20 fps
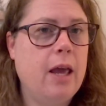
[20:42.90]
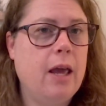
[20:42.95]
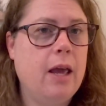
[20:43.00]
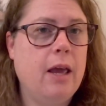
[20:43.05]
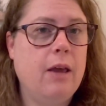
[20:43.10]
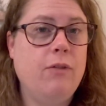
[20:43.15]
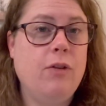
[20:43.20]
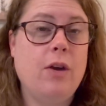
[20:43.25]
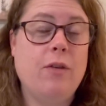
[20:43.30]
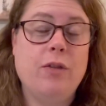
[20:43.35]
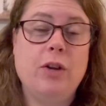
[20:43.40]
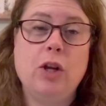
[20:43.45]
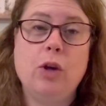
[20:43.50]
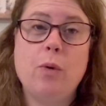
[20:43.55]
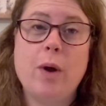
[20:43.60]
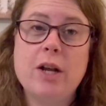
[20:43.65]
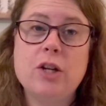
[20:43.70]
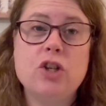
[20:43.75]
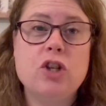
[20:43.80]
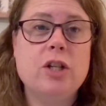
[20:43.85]
If you have any
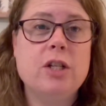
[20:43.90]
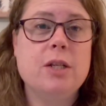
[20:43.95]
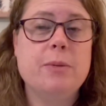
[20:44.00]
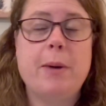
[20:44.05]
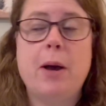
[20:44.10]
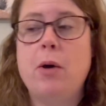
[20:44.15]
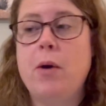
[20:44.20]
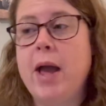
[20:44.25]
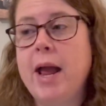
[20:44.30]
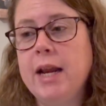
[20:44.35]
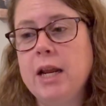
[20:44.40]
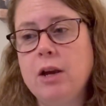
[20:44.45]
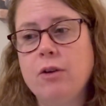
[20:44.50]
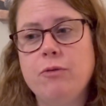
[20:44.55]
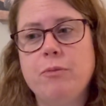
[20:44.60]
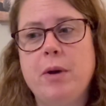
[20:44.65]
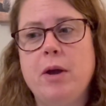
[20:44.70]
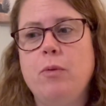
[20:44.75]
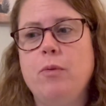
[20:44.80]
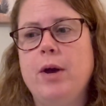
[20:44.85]
questions about any
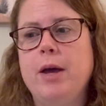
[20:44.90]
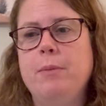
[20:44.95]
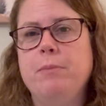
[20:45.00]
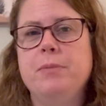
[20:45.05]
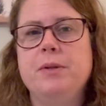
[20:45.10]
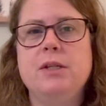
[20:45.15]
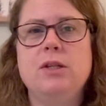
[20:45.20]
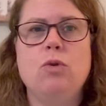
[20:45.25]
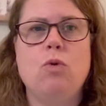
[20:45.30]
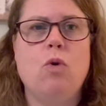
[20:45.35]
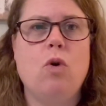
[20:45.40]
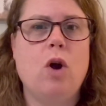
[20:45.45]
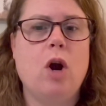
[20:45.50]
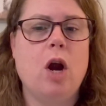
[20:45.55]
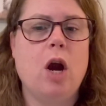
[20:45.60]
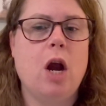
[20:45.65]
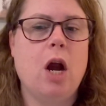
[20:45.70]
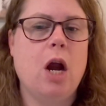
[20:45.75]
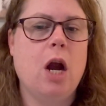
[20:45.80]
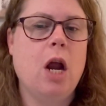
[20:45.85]
of my WIPs,
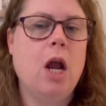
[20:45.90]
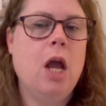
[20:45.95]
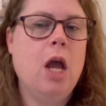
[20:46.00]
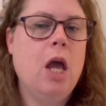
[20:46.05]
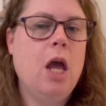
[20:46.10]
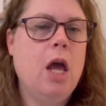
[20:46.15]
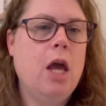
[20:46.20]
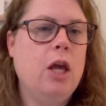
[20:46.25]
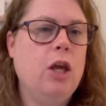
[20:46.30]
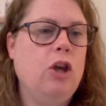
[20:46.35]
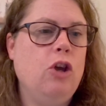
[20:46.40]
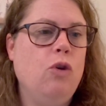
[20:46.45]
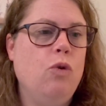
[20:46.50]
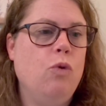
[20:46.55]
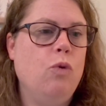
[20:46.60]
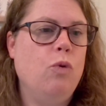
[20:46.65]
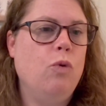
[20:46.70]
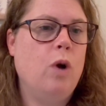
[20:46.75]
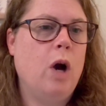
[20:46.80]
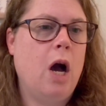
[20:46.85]
or
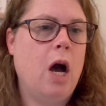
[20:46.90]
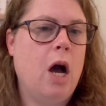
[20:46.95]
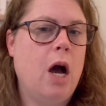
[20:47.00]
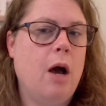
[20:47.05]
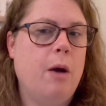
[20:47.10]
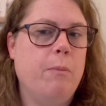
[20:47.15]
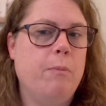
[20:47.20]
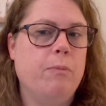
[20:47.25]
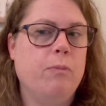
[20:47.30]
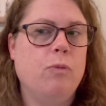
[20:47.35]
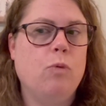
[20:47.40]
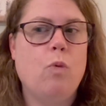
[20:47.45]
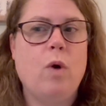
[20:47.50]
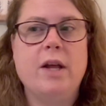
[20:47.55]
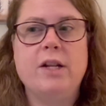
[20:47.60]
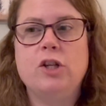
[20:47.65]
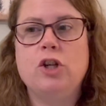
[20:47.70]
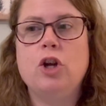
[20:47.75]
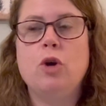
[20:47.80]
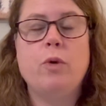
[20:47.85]
you
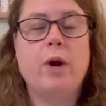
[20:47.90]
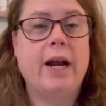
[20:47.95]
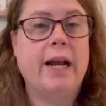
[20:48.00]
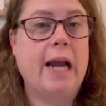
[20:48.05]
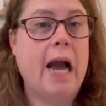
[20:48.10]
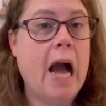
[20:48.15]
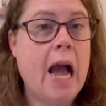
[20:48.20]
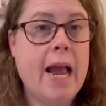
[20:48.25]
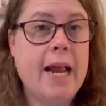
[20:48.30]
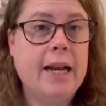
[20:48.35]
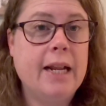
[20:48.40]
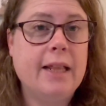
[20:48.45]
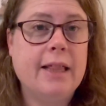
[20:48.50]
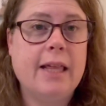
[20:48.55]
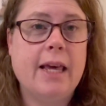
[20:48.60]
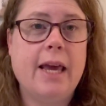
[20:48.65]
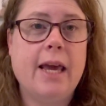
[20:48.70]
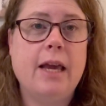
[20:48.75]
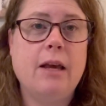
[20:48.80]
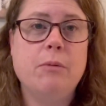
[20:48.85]
want to know where I got
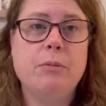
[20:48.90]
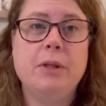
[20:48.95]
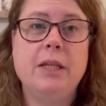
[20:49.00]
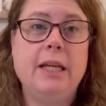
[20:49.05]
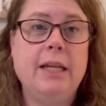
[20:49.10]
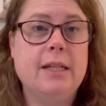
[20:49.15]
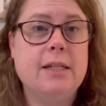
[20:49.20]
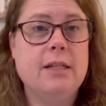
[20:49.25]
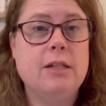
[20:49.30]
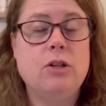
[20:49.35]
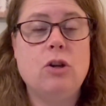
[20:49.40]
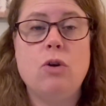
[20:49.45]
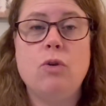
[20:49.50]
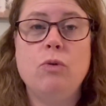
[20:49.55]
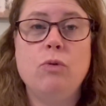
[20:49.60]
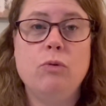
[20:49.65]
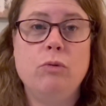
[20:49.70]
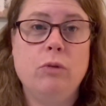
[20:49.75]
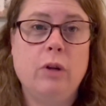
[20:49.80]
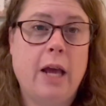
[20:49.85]
anything, please
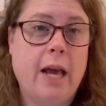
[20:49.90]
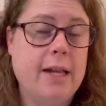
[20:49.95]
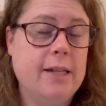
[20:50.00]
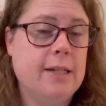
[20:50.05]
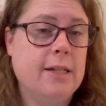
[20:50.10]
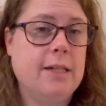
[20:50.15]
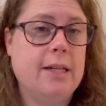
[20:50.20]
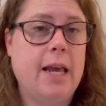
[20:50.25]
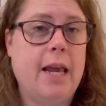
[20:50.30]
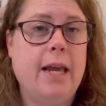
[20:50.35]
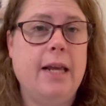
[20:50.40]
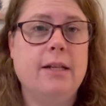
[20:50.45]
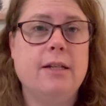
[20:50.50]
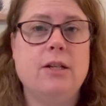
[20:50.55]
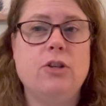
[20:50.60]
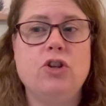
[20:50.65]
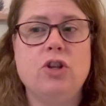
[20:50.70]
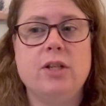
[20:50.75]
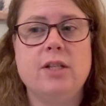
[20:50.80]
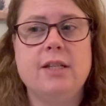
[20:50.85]
don't hesitate
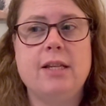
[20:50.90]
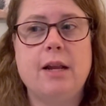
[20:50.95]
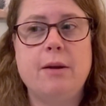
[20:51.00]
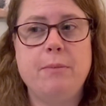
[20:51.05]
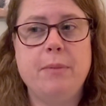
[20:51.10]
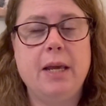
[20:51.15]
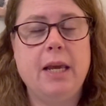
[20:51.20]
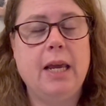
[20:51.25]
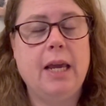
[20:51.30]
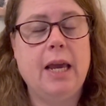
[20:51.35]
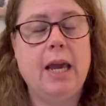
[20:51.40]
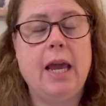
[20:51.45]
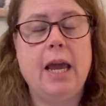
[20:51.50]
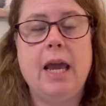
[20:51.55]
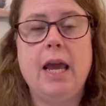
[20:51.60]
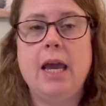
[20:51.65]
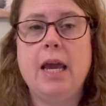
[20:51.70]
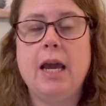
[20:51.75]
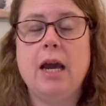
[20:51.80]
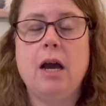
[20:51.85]
to just send me
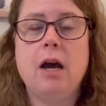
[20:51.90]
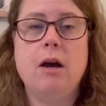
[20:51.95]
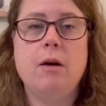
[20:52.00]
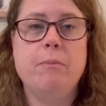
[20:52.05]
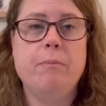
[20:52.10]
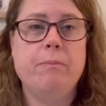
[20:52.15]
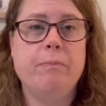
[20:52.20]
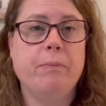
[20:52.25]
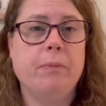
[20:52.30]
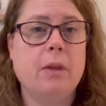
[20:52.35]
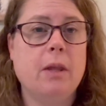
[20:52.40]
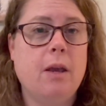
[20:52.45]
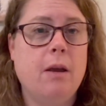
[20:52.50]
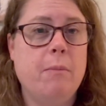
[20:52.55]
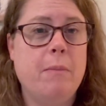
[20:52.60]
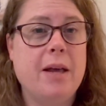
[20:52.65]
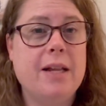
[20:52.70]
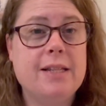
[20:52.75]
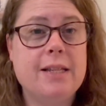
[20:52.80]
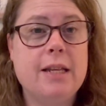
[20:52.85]
a
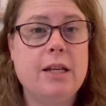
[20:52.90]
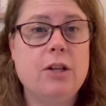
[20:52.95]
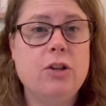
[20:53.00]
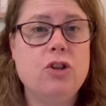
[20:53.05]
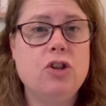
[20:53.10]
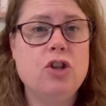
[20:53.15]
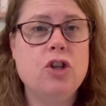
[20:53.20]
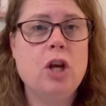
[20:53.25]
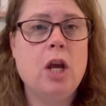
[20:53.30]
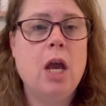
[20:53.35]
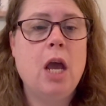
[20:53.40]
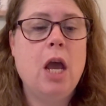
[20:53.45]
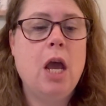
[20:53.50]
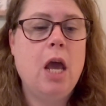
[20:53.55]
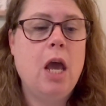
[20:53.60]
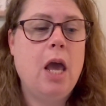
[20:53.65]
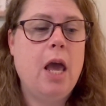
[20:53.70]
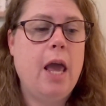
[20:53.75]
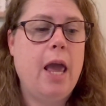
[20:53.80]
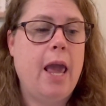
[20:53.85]
message
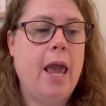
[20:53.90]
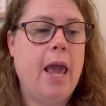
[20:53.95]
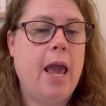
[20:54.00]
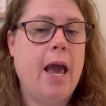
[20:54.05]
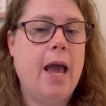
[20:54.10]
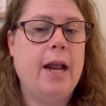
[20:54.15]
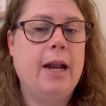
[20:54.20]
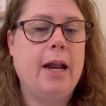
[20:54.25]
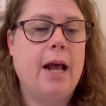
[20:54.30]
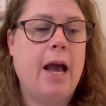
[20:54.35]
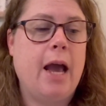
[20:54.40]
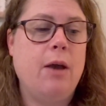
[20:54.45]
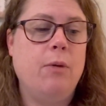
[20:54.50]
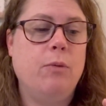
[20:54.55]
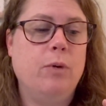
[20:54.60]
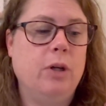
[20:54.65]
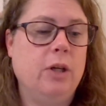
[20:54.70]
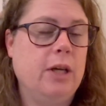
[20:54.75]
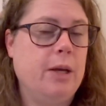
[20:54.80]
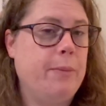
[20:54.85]
and I
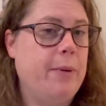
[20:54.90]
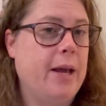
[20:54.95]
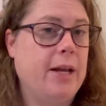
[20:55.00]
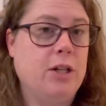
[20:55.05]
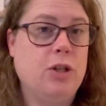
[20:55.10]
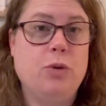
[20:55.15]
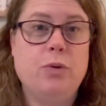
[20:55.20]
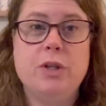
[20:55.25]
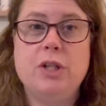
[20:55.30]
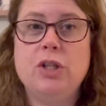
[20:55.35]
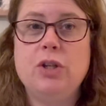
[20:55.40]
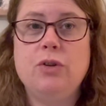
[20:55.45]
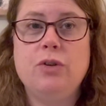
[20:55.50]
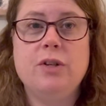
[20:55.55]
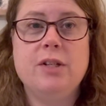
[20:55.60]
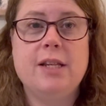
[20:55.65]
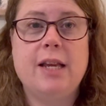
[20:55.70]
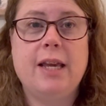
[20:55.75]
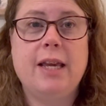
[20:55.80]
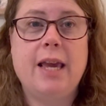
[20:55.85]
will get back to you as soon
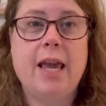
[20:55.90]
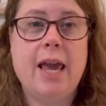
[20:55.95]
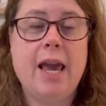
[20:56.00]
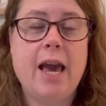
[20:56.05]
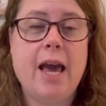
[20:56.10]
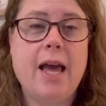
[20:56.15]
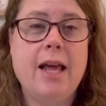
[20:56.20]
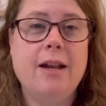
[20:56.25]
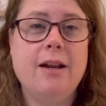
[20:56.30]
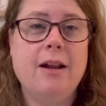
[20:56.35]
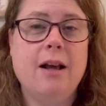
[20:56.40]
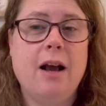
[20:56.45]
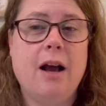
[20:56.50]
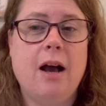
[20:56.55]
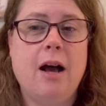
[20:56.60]
as I can.